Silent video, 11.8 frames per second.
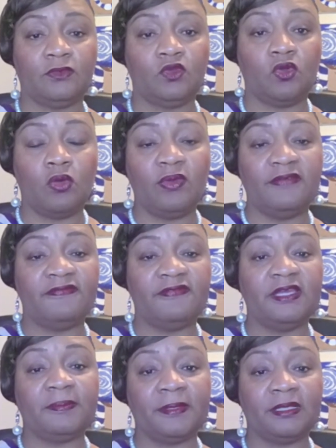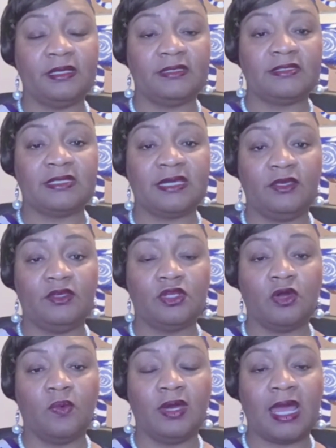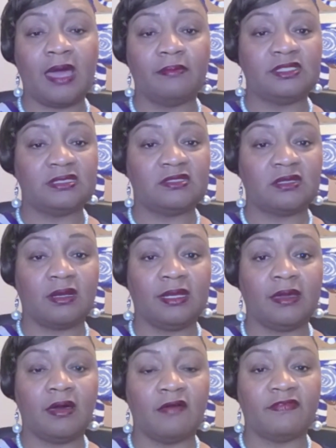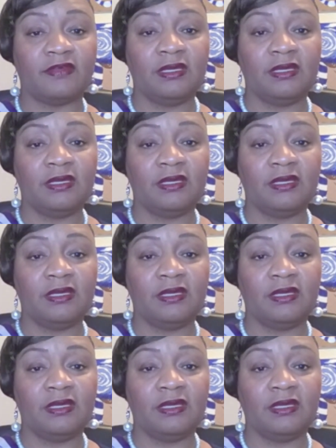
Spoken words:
Or we flip it and say, you know what? I'm just starting off.